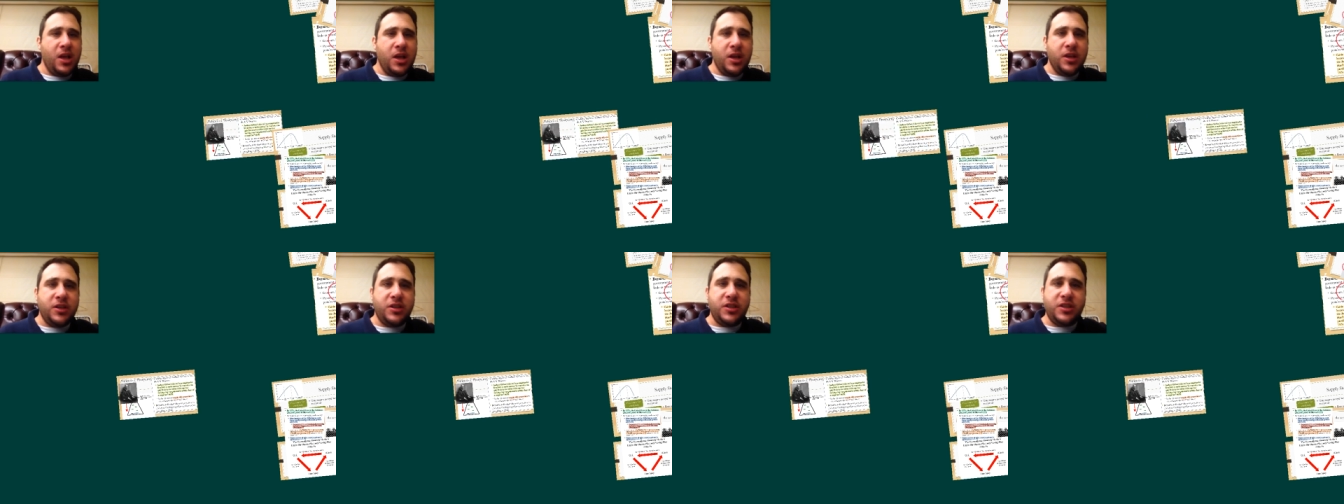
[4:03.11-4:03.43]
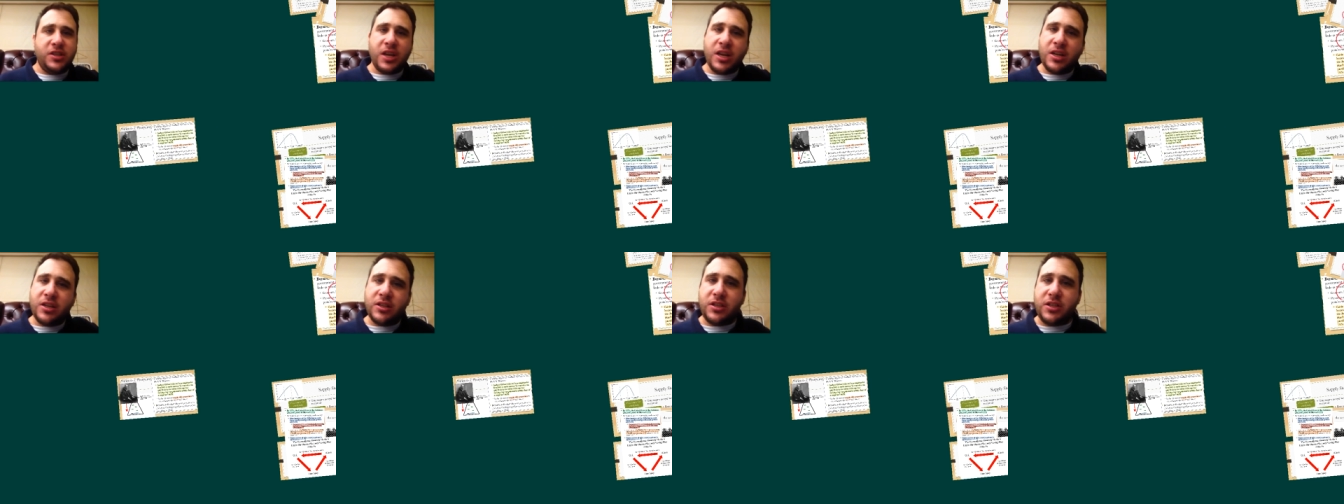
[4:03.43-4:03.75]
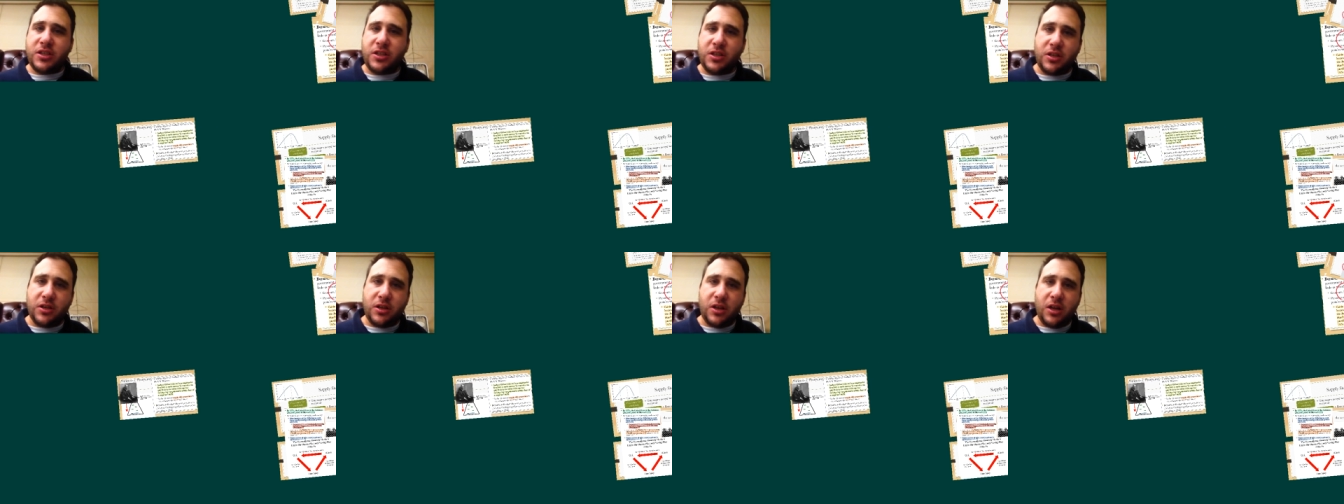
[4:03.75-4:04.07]

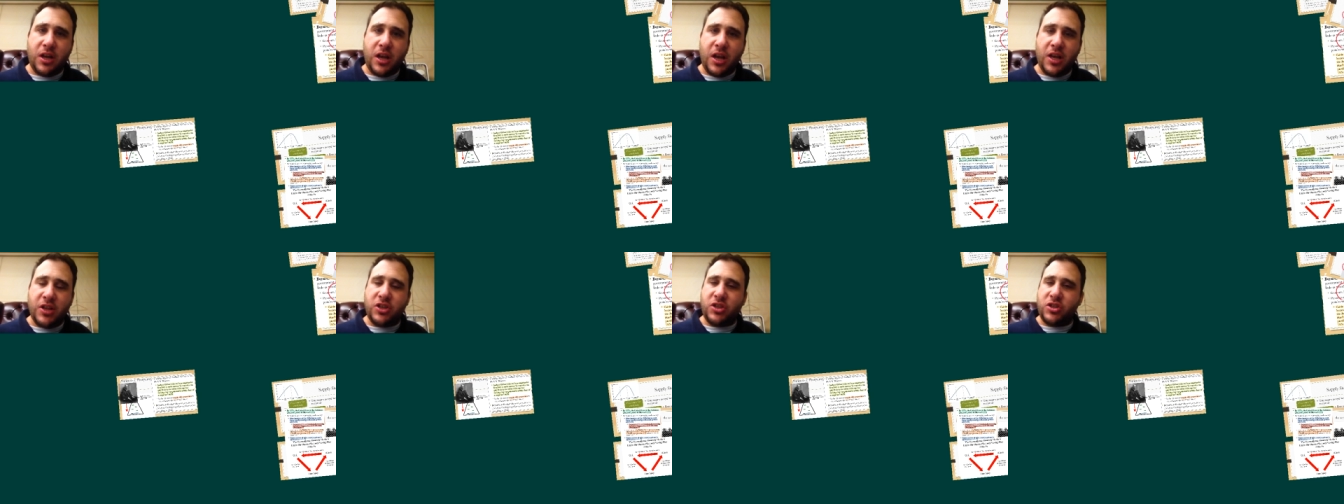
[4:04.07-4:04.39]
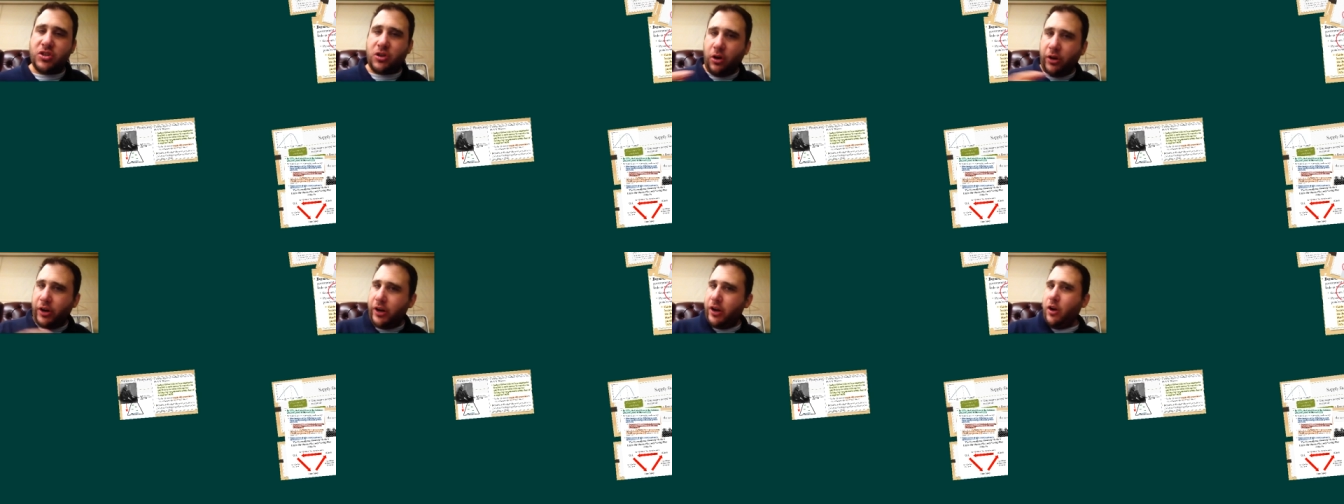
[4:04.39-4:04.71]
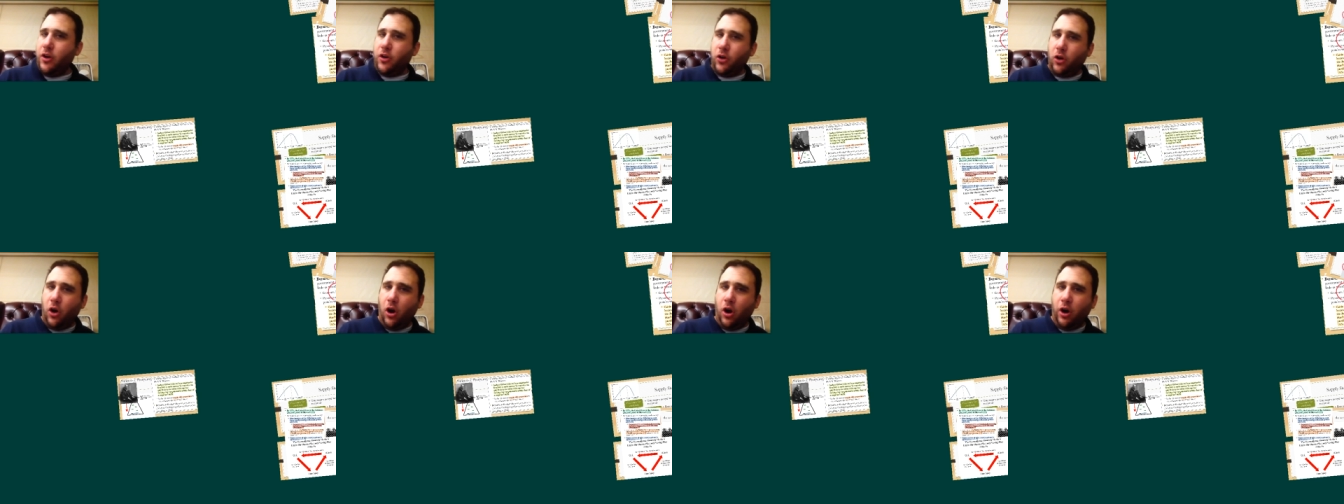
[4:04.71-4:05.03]
since it started
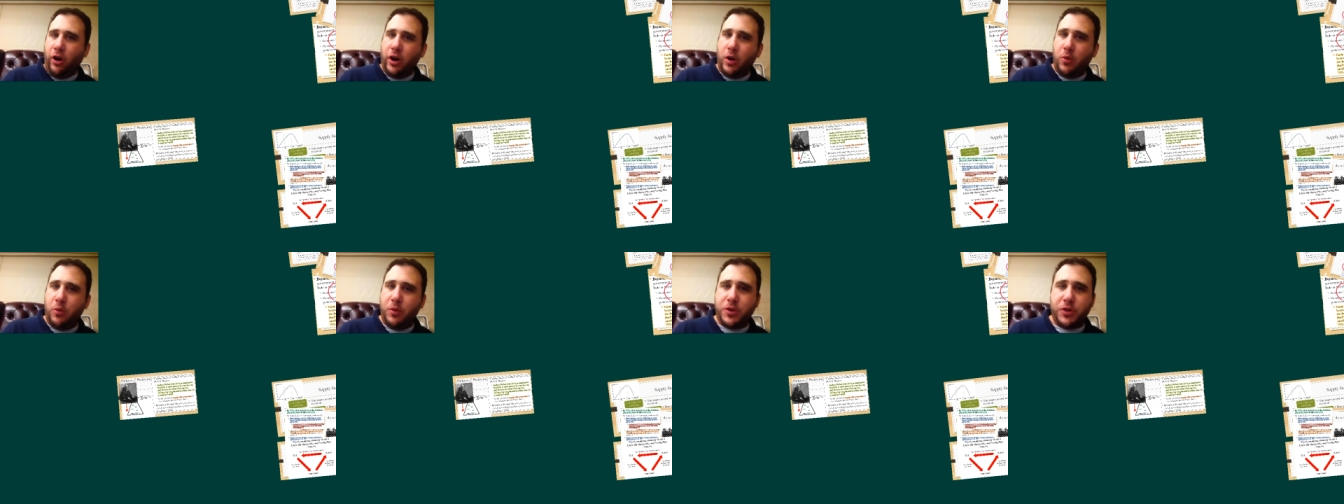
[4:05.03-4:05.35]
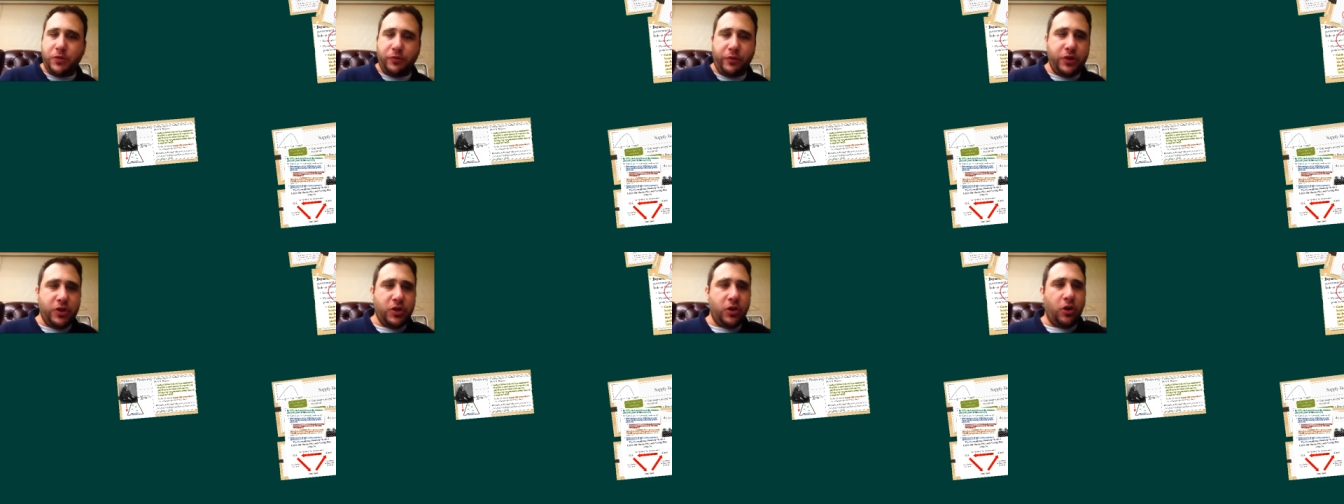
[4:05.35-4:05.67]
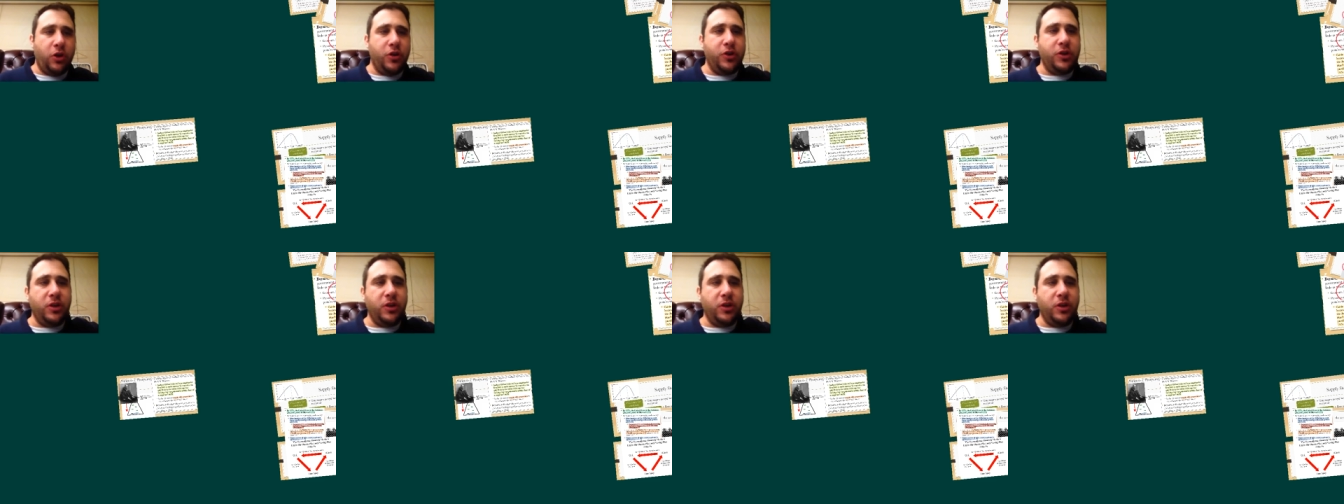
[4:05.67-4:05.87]
under Harding with the return